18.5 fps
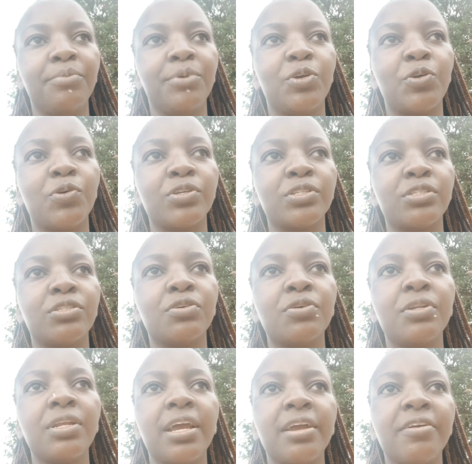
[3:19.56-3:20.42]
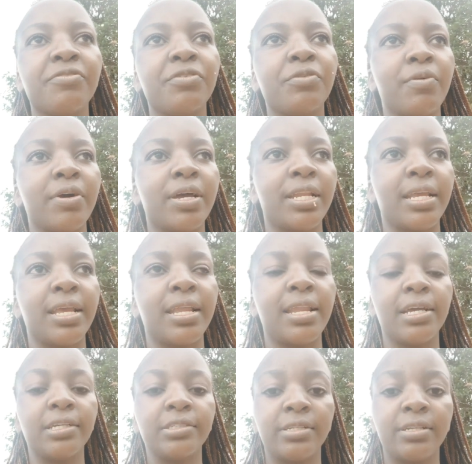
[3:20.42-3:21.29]
because not everyone
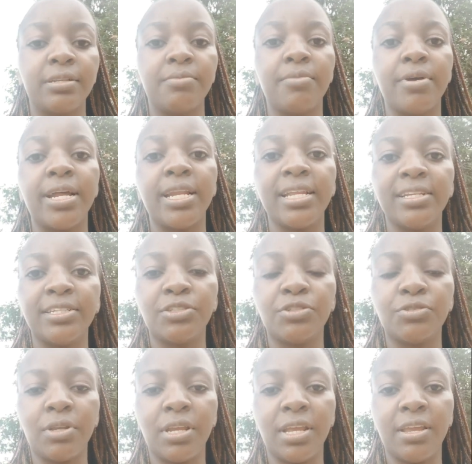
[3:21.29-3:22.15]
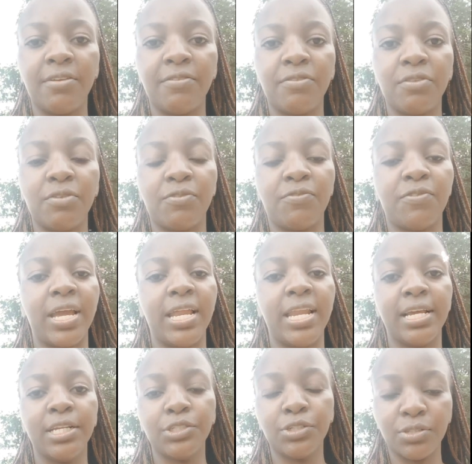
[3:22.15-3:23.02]
can actually manage to give you
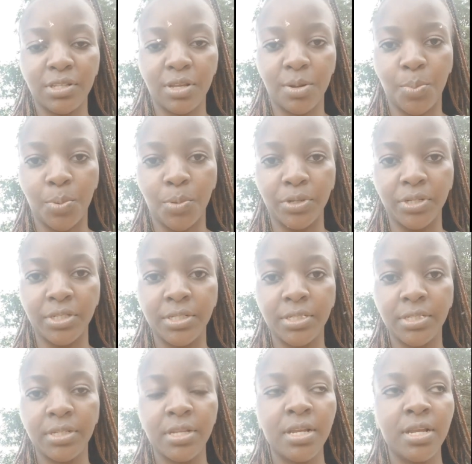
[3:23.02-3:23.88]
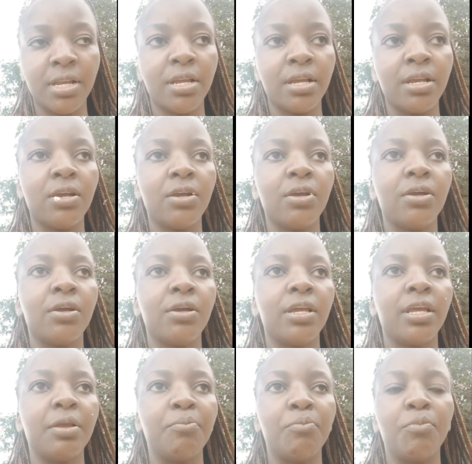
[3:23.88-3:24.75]
financial support
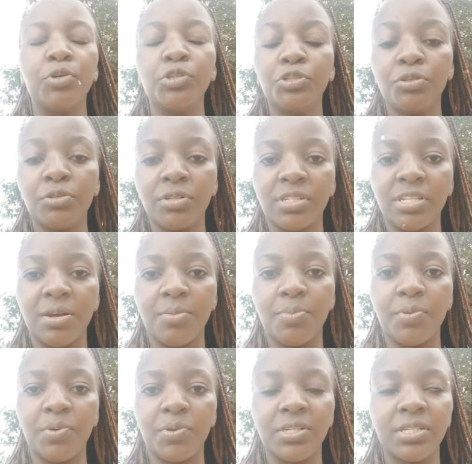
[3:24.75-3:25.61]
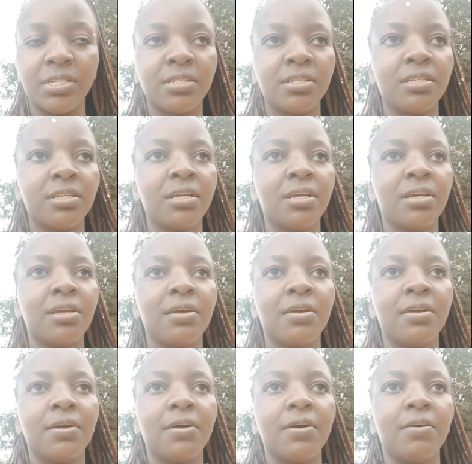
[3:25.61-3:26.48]
emotional support
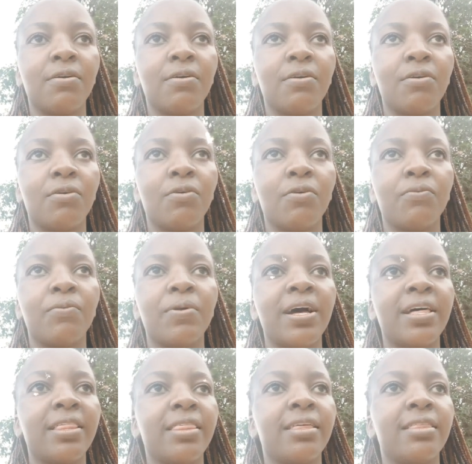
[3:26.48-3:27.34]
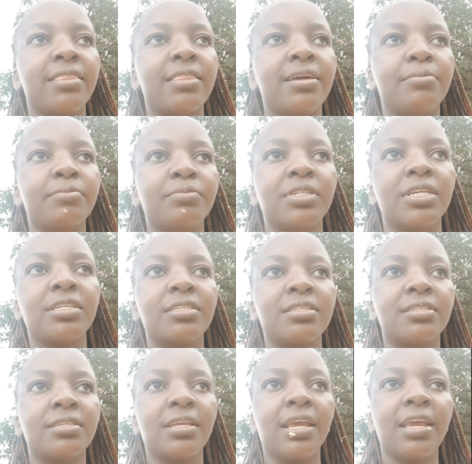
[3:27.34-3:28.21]
or rather them
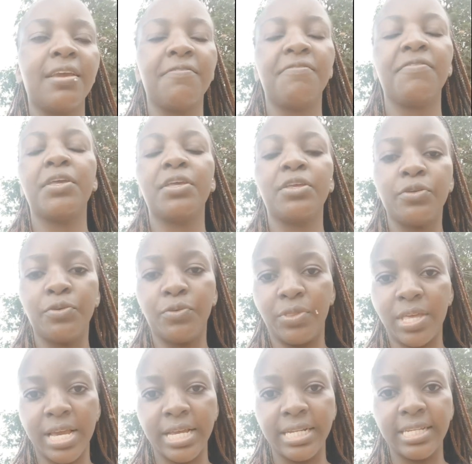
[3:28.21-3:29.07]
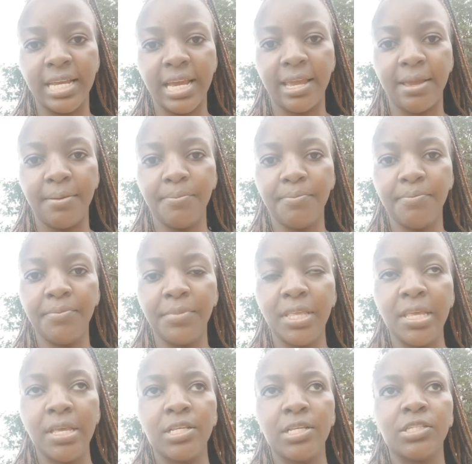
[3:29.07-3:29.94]
just giving you their time
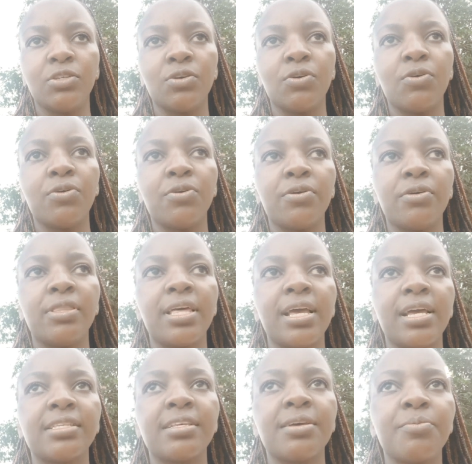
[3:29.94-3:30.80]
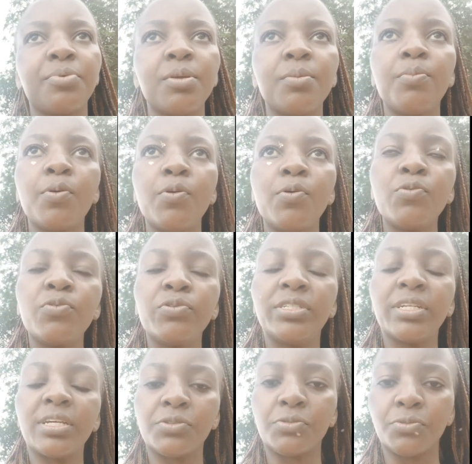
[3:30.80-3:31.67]
so there are some people
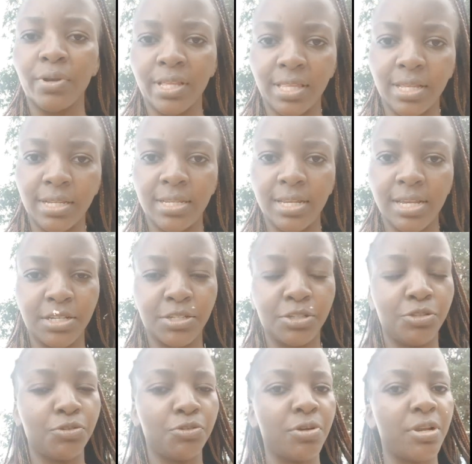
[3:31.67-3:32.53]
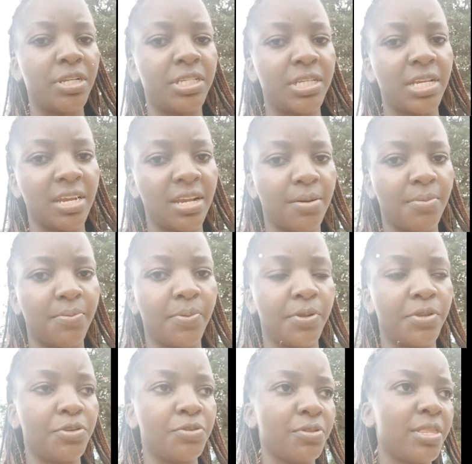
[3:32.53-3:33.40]
who just rather text you and check
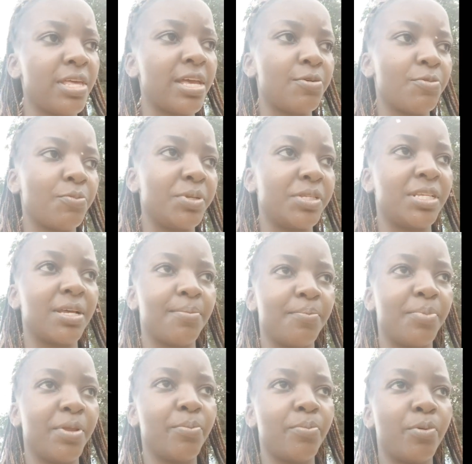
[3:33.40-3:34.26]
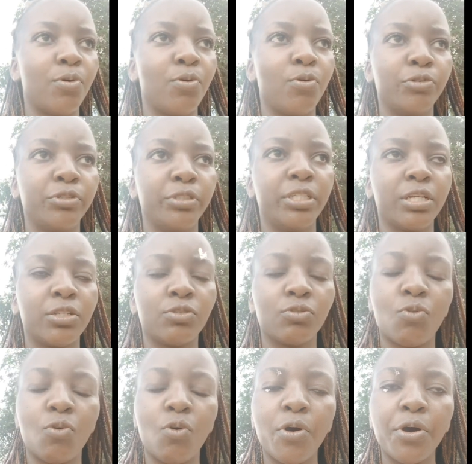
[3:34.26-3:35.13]
up on you there will be some people who would
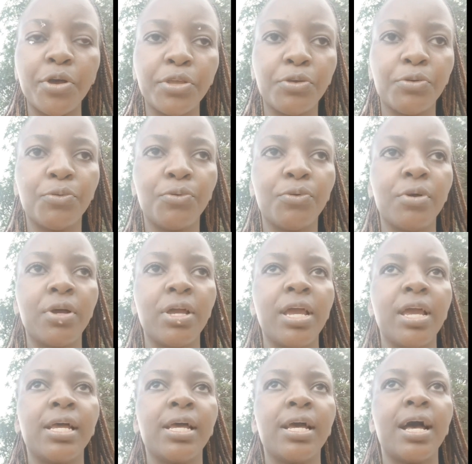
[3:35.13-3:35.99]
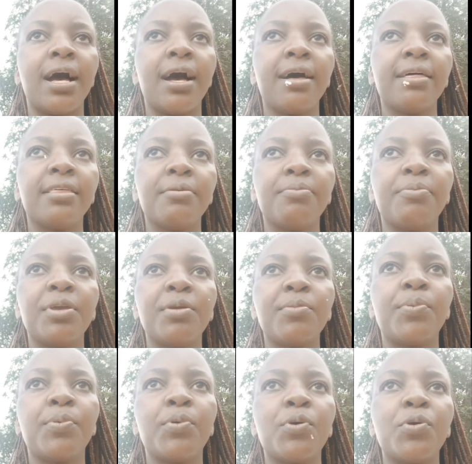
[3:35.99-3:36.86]
just call you other
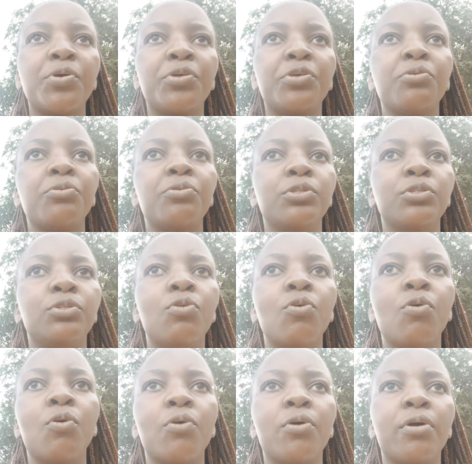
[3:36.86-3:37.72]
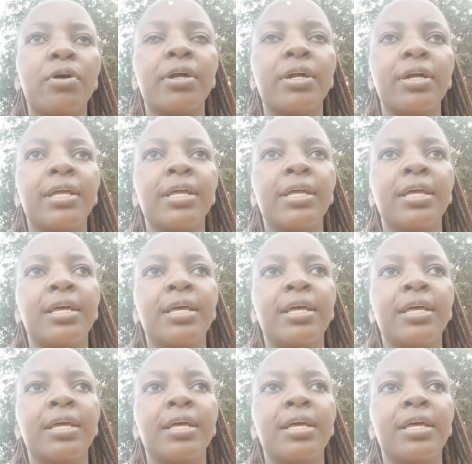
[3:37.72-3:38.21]
people you would go